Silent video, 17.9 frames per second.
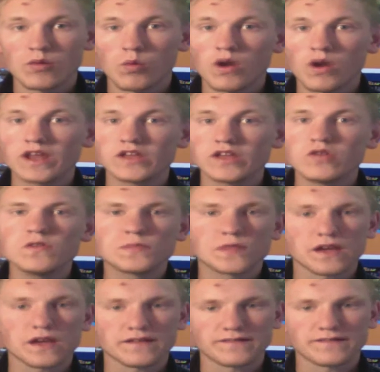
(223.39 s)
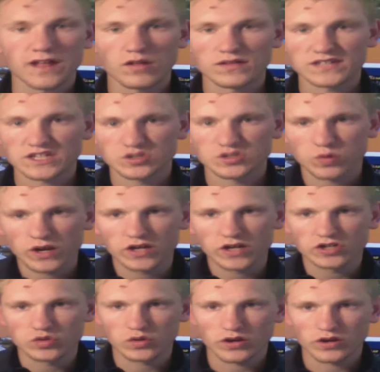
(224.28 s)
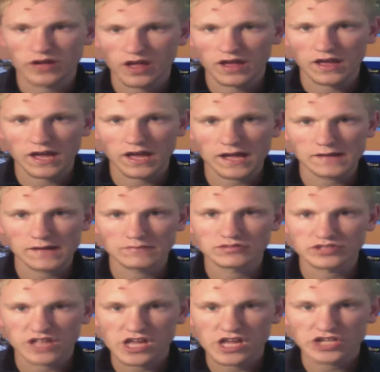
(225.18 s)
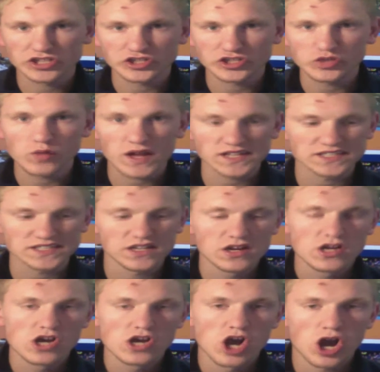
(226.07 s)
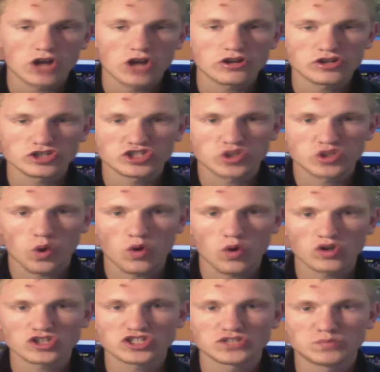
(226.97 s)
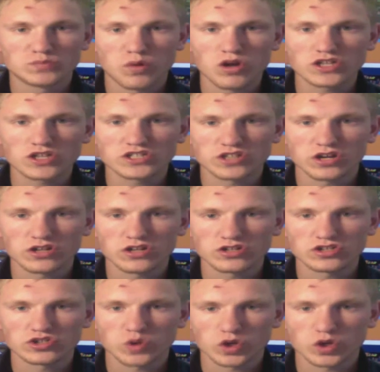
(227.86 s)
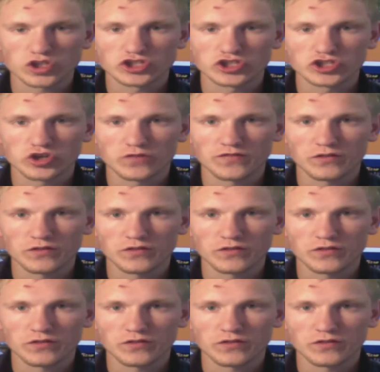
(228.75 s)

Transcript: What do you think? Follow us on Twitter, twitter.com/US_sports_show